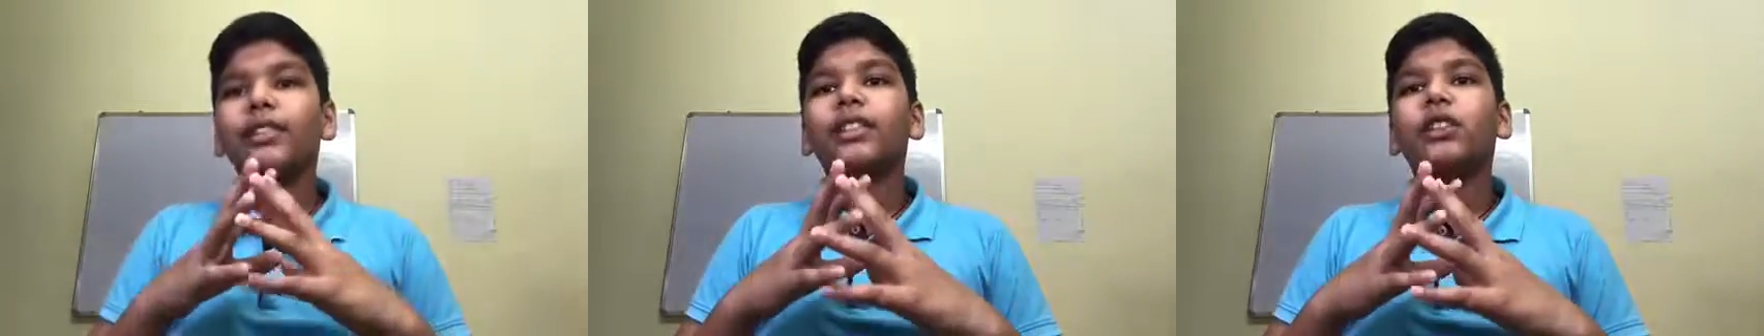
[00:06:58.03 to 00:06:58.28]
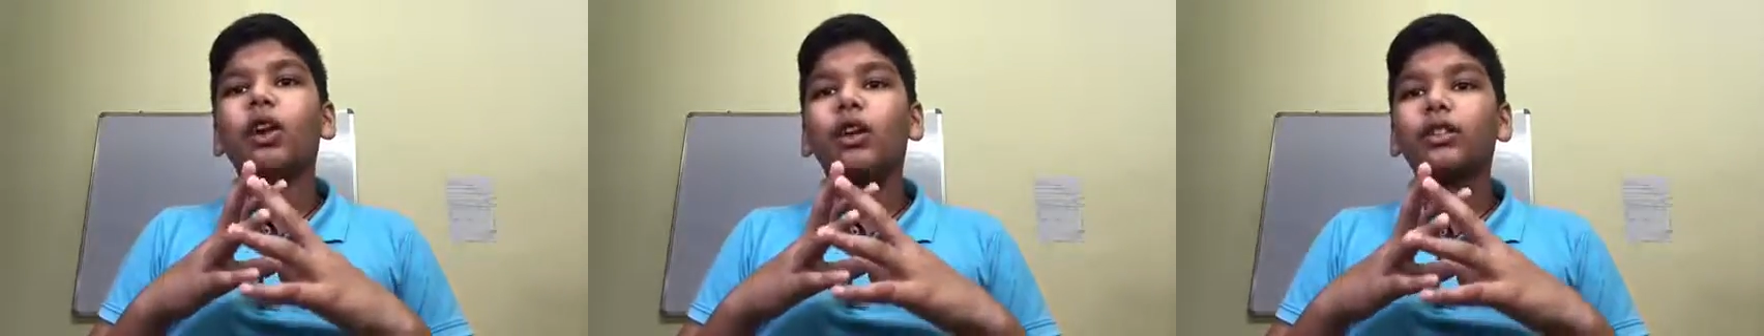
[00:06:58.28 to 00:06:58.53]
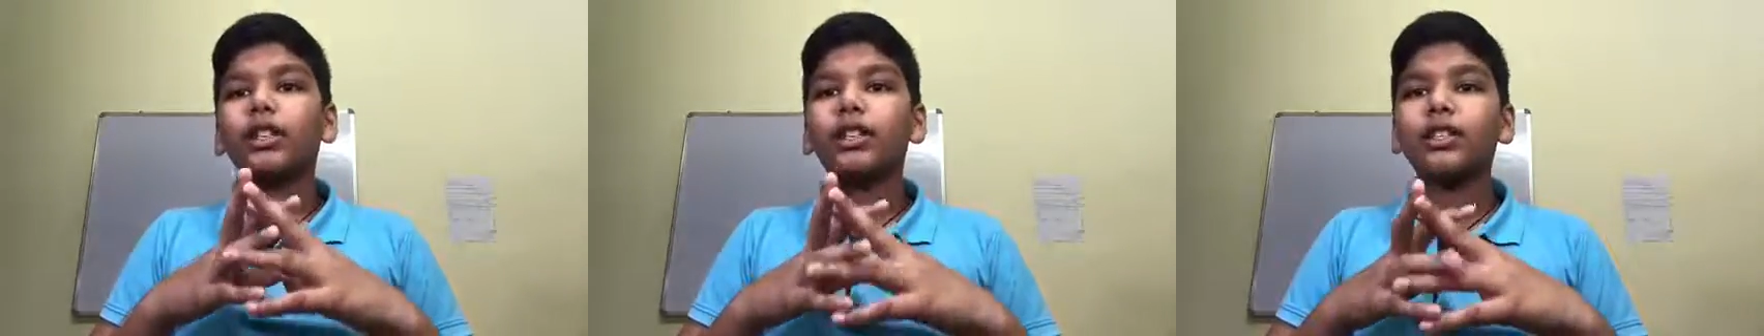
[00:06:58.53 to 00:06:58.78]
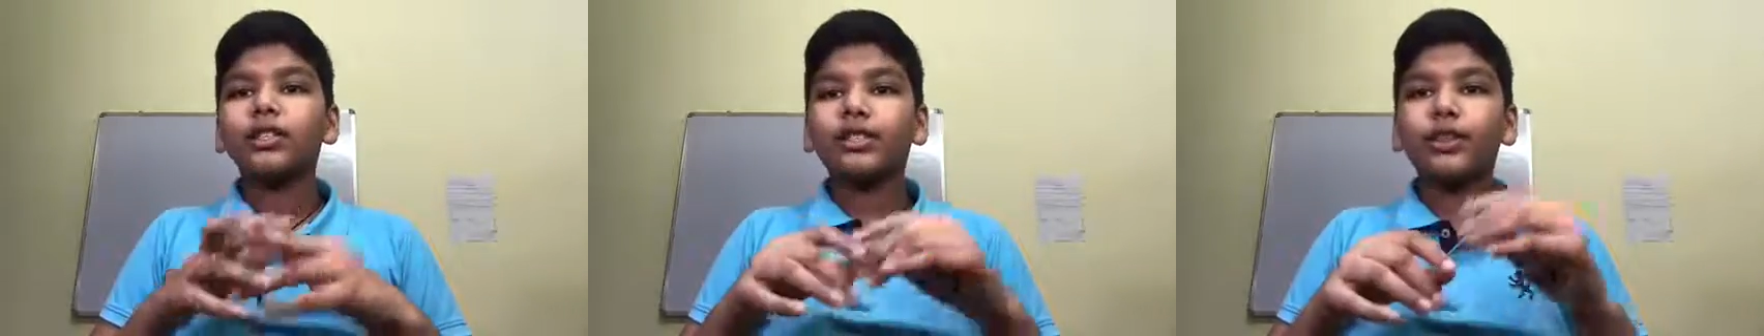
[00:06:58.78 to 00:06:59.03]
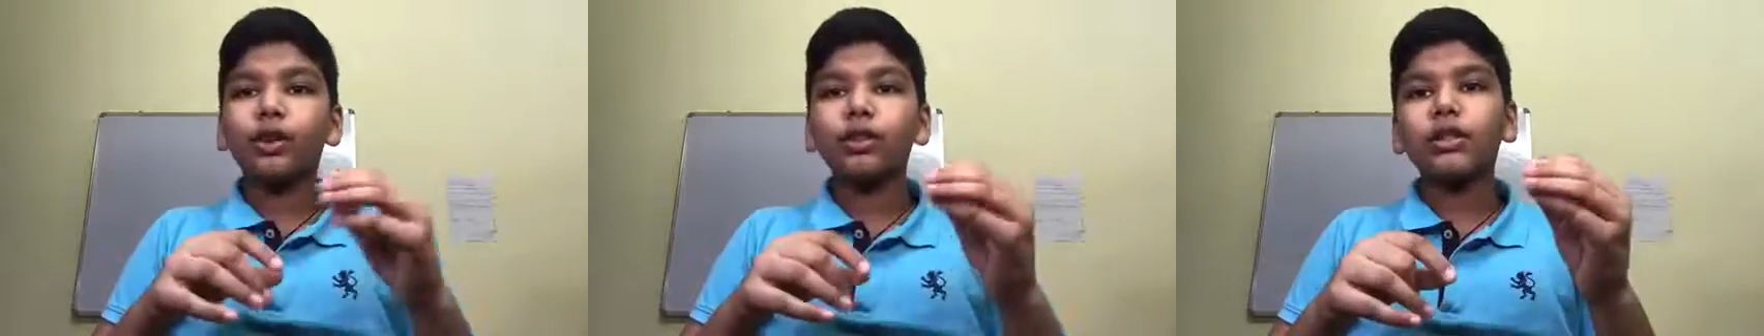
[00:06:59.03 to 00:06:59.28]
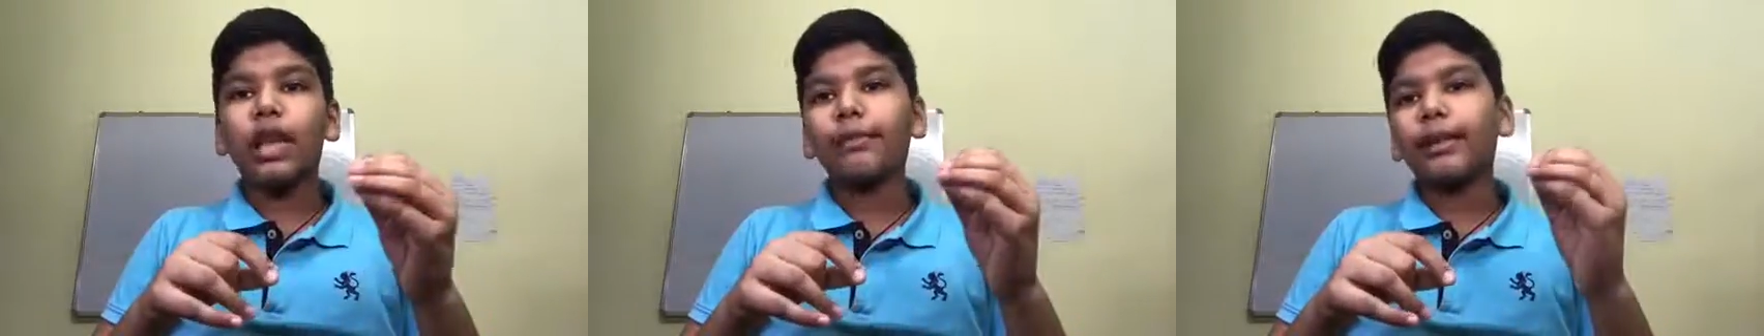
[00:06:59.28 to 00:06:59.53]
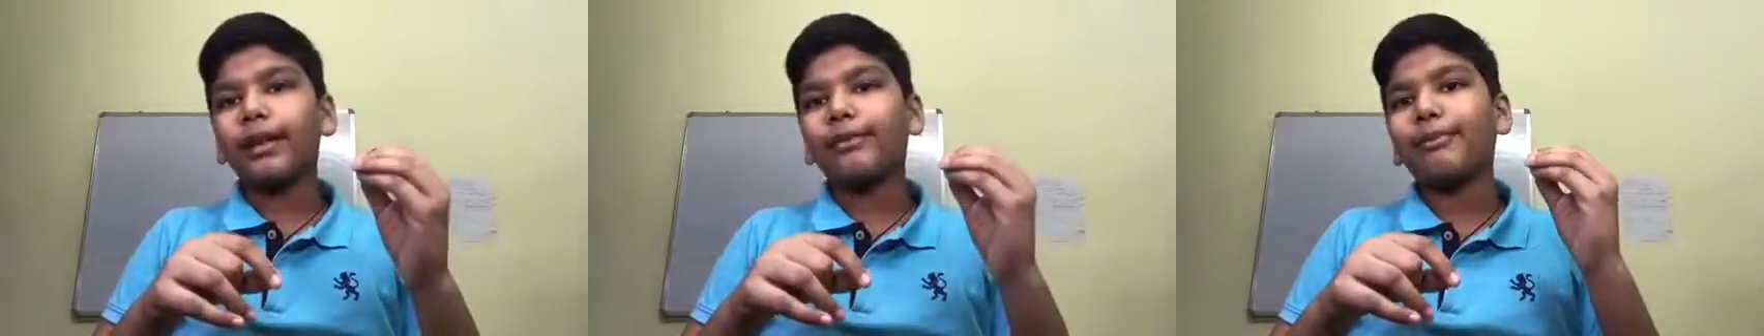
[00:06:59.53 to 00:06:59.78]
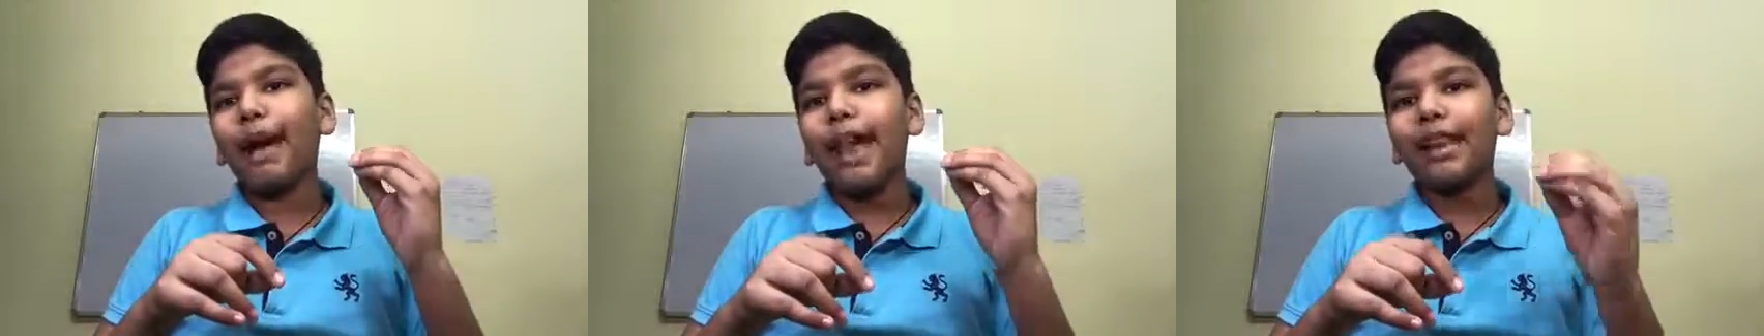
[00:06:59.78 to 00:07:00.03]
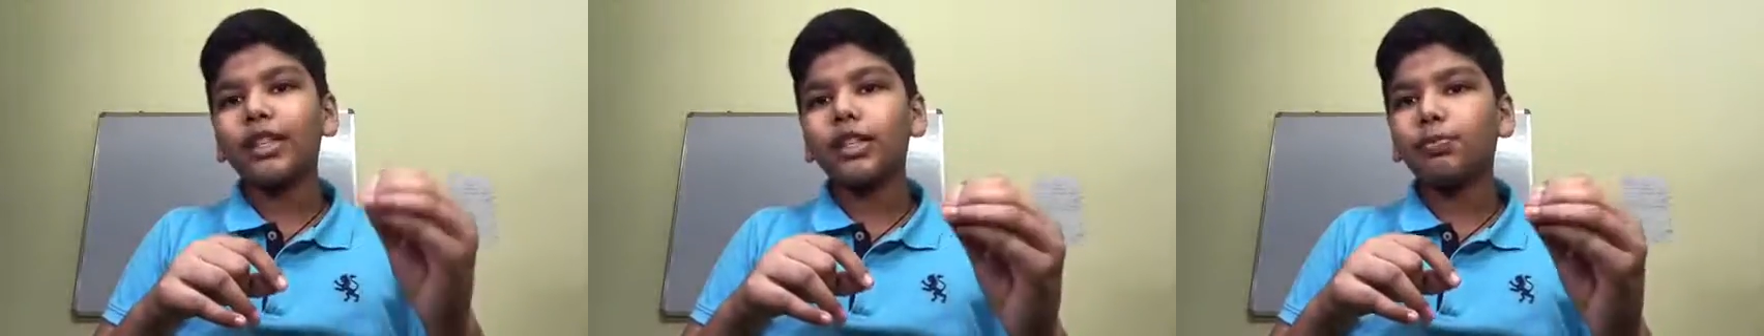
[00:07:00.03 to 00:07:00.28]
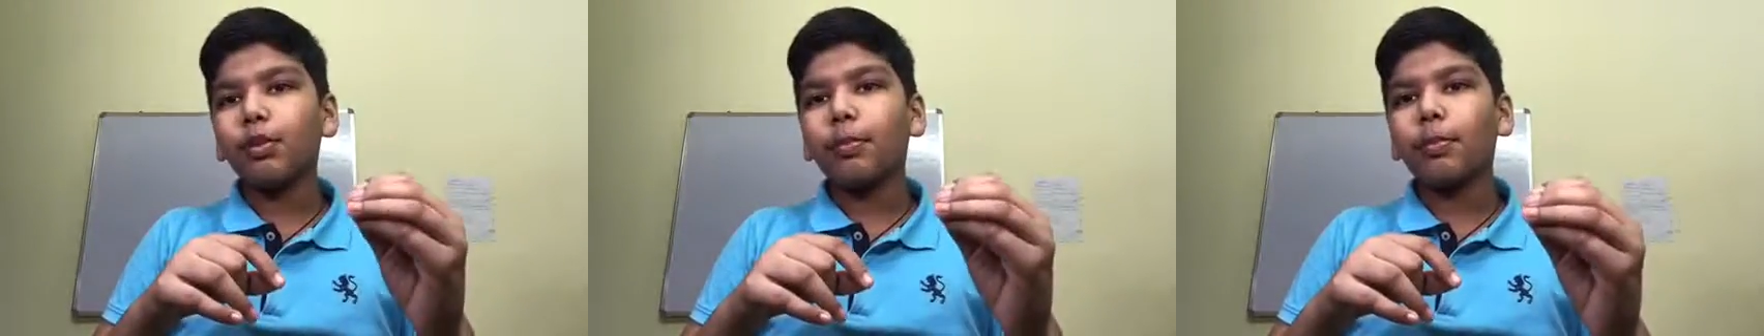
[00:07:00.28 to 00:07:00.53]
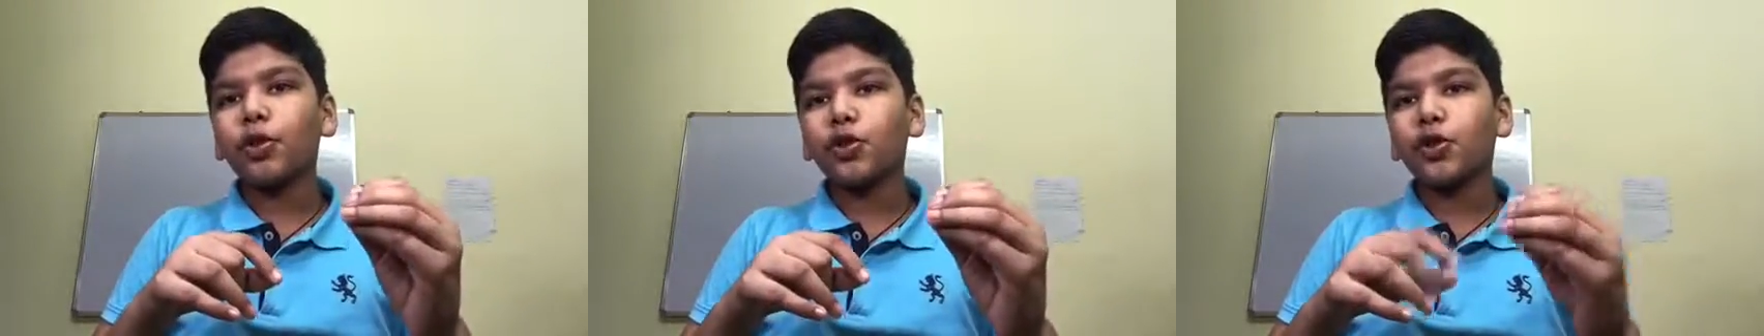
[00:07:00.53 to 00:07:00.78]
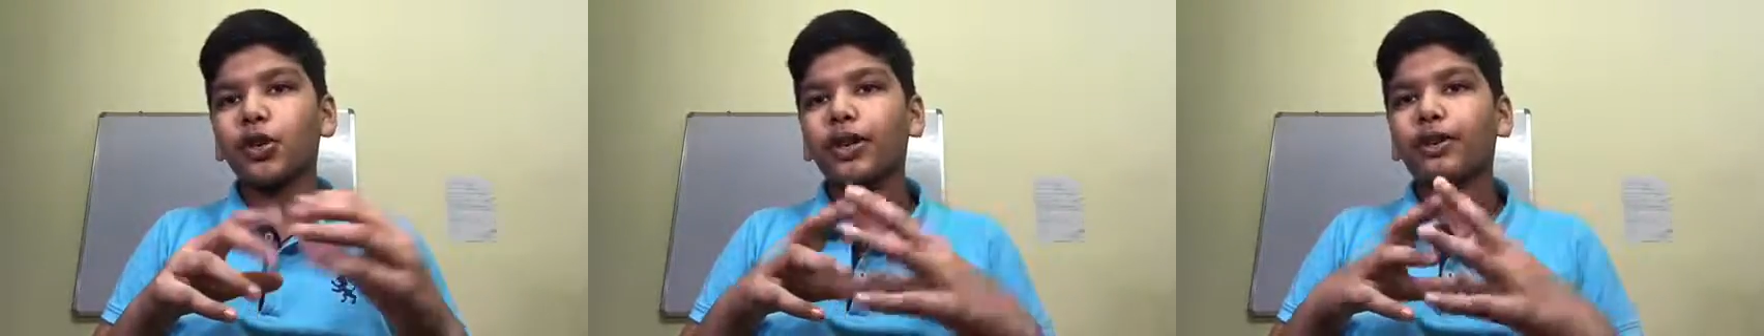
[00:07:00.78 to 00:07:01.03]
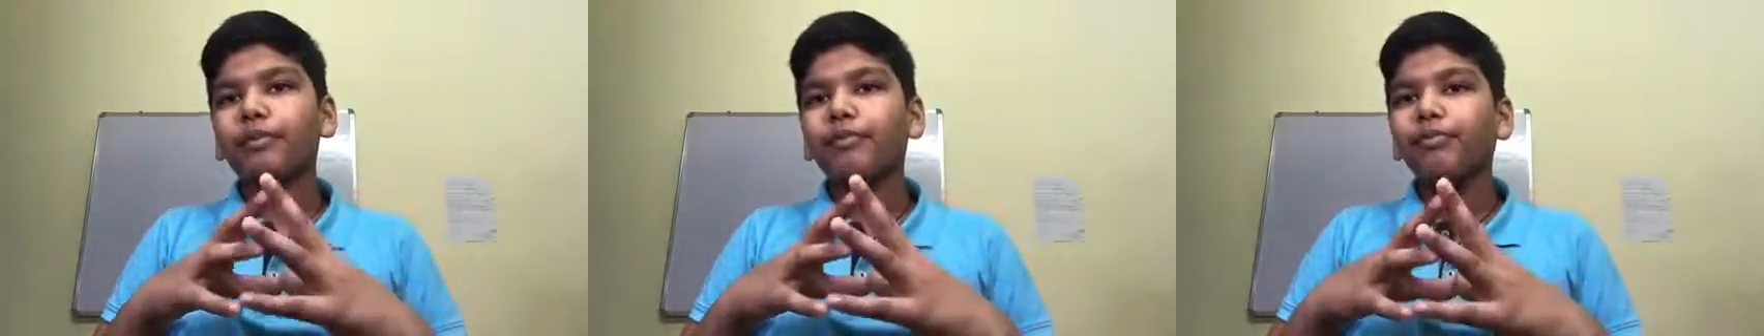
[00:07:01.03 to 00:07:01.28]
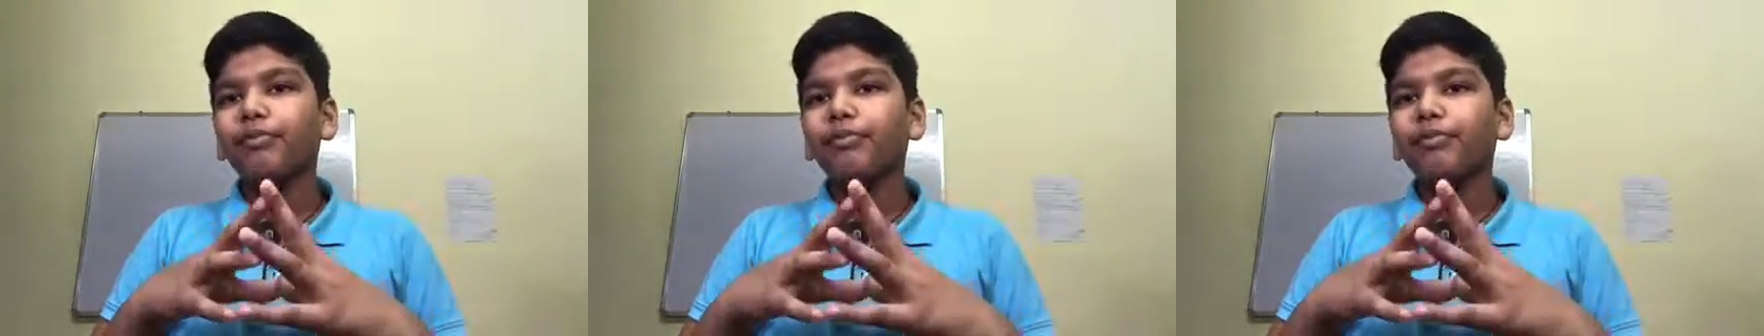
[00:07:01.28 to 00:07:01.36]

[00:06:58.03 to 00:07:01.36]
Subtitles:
the doctors use them in balanced proportion.